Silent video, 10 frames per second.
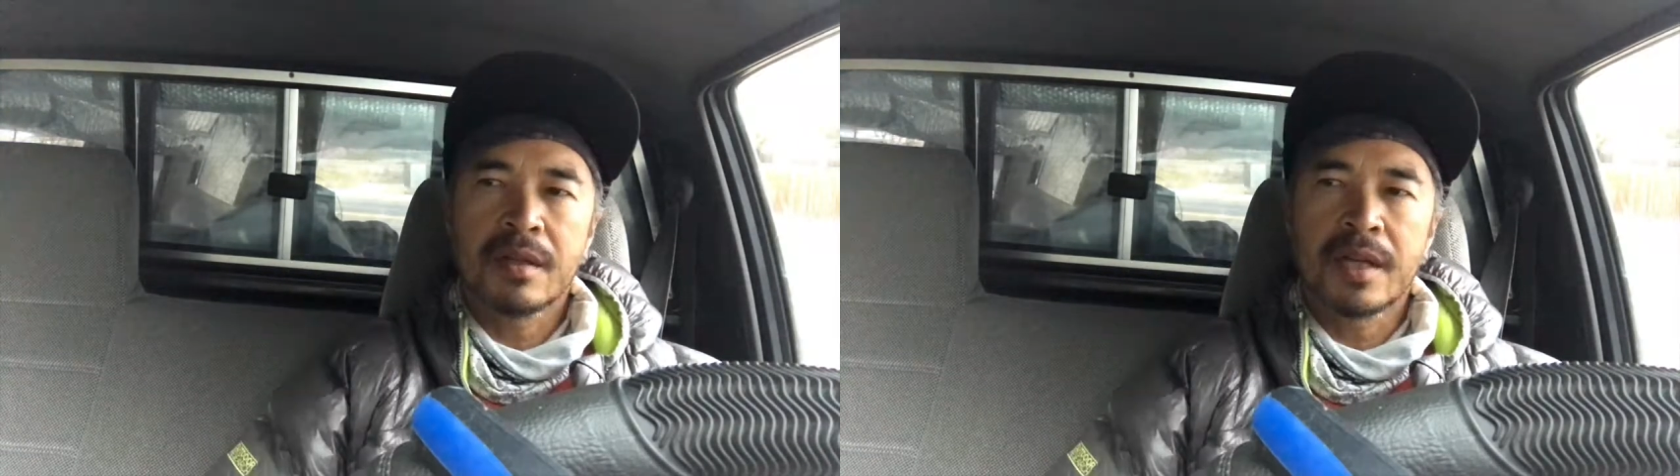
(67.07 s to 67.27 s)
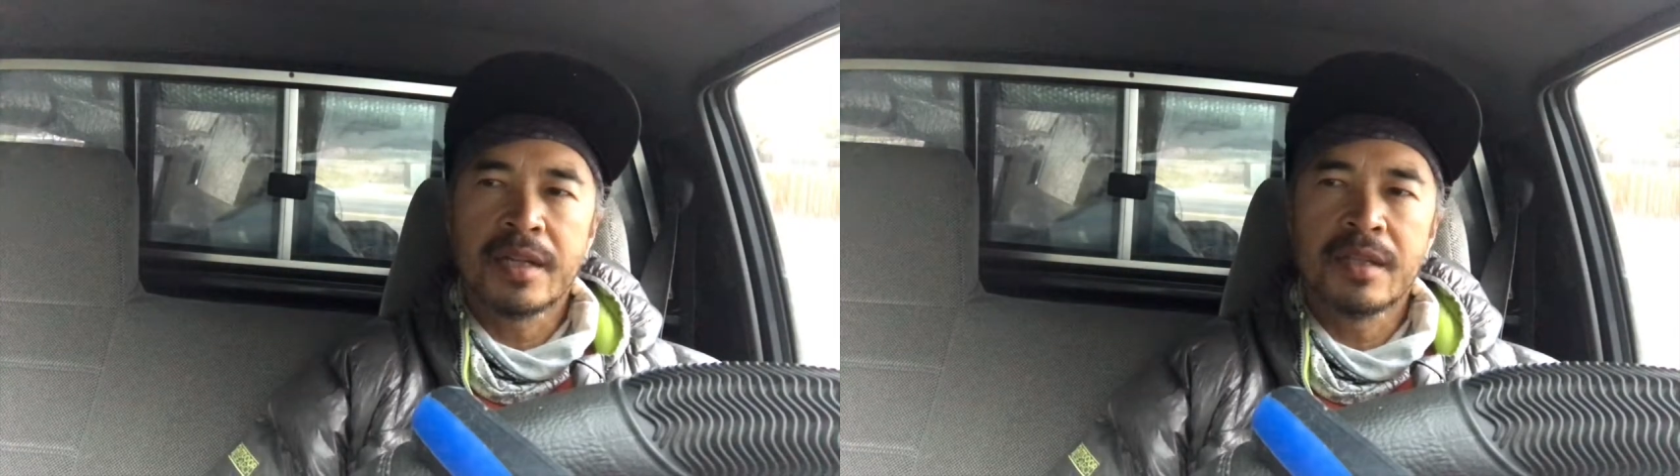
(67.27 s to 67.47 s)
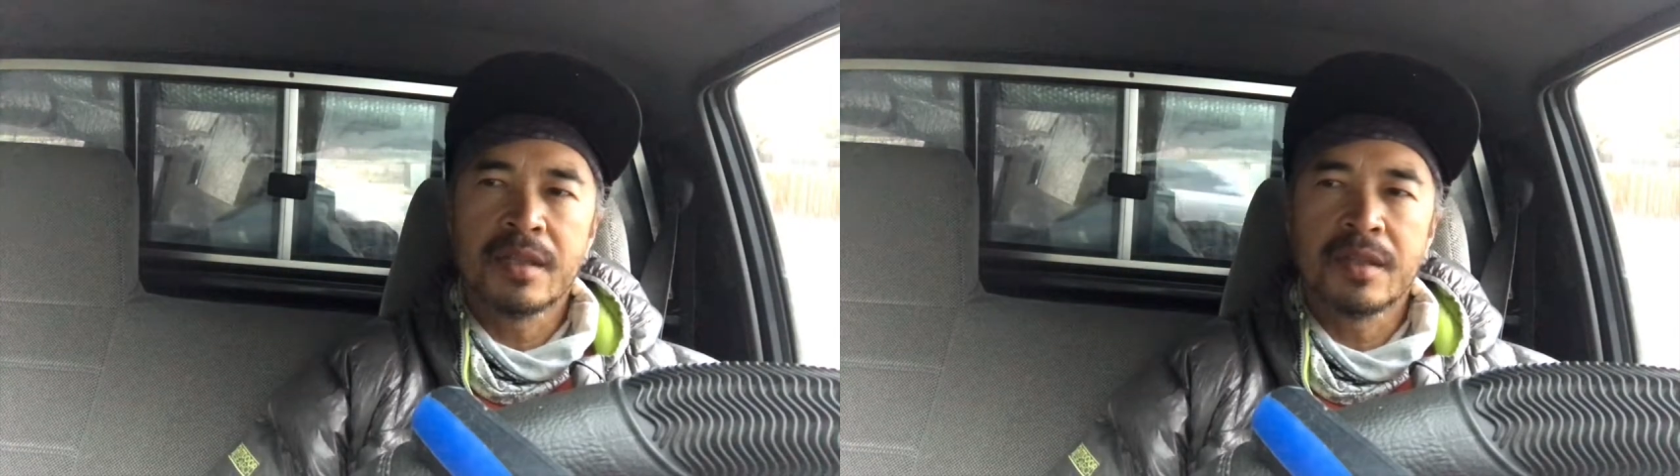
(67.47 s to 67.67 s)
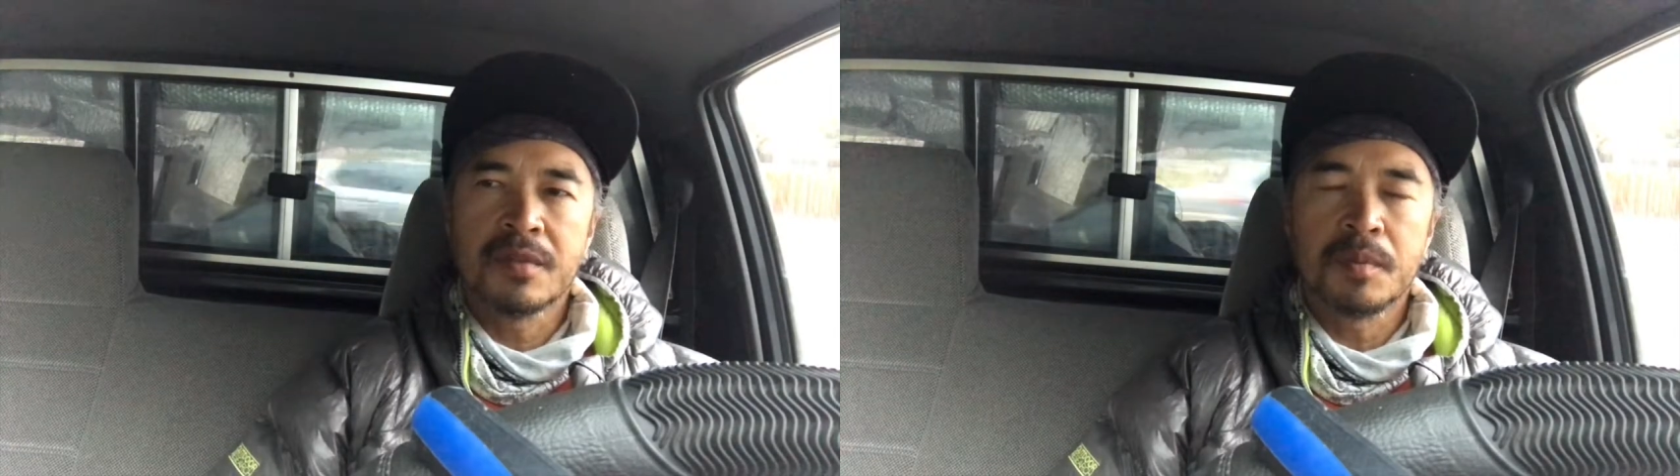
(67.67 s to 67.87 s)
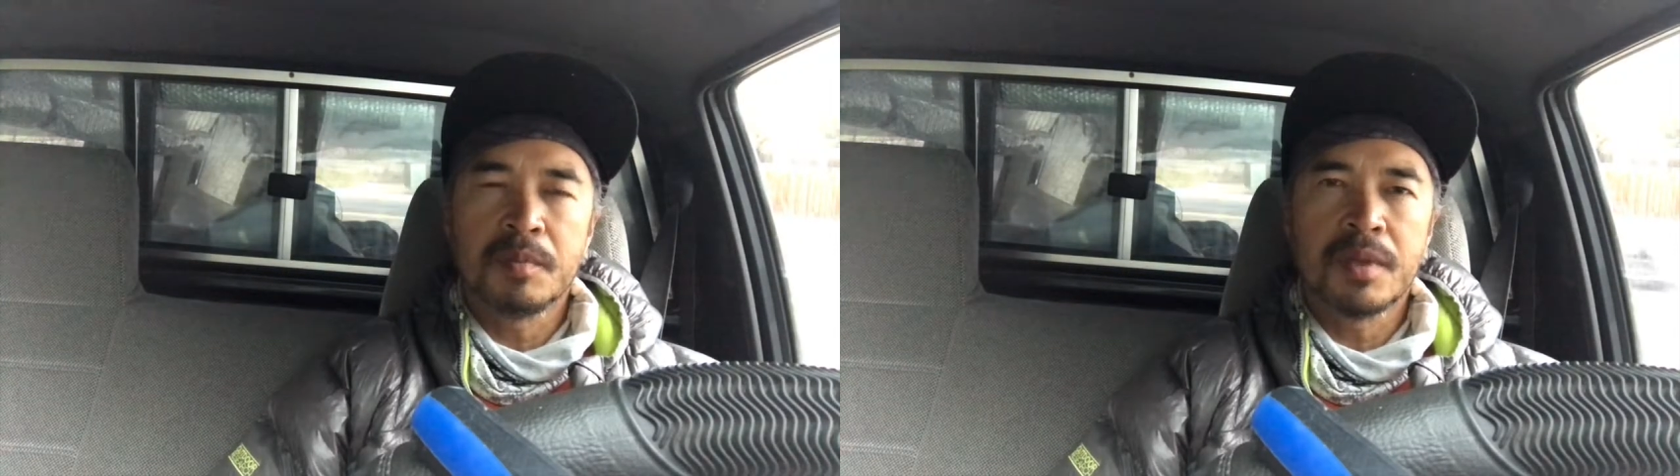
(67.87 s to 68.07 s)
I didn't think it
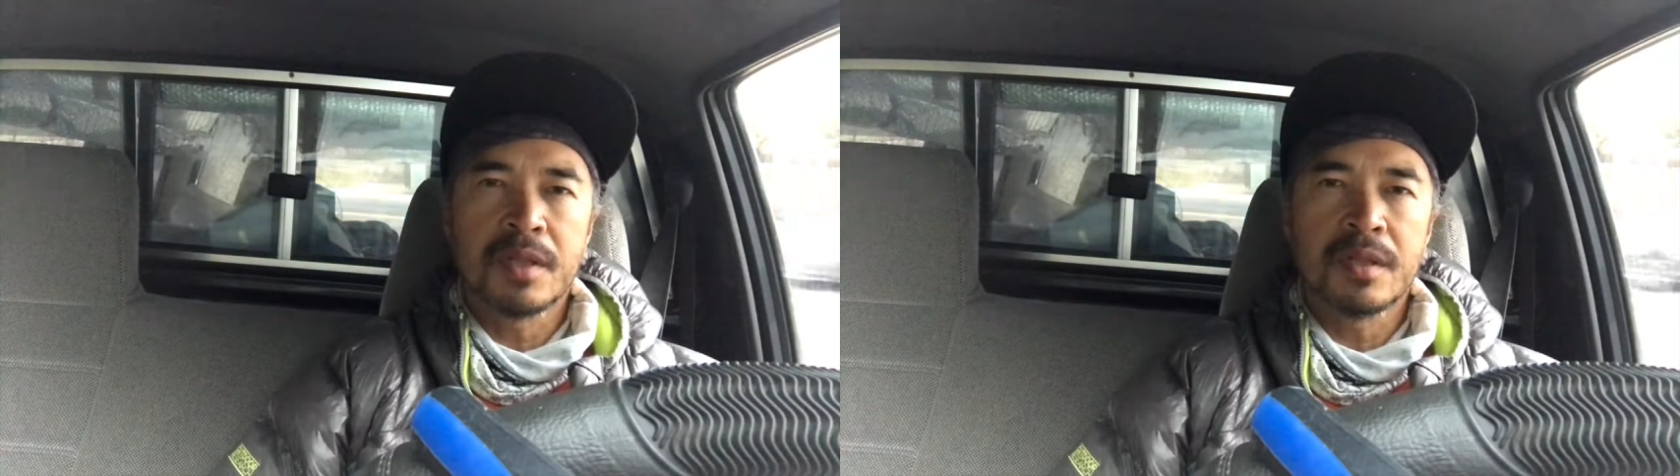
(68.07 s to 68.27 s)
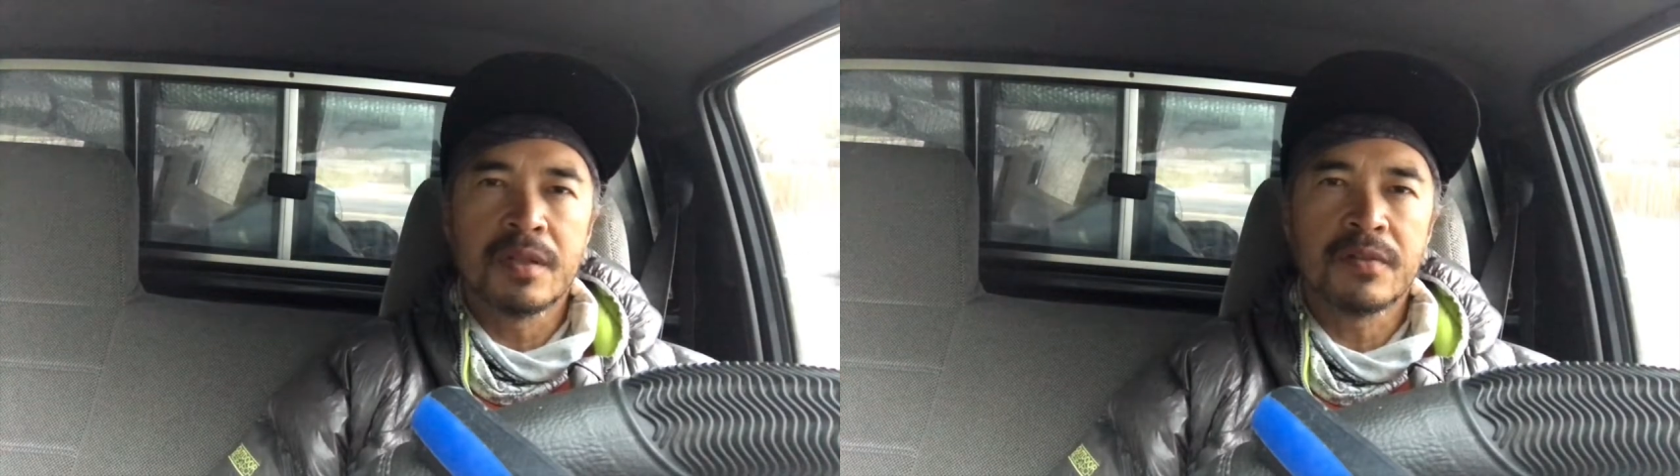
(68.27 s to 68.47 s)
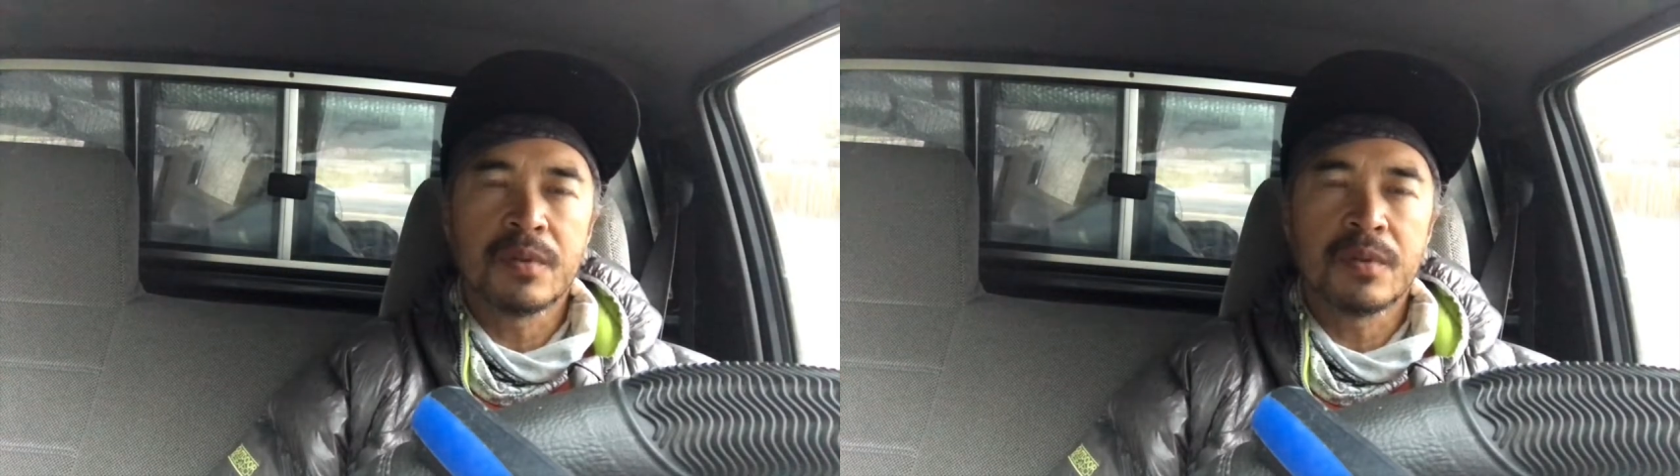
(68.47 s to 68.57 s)
would be big enough.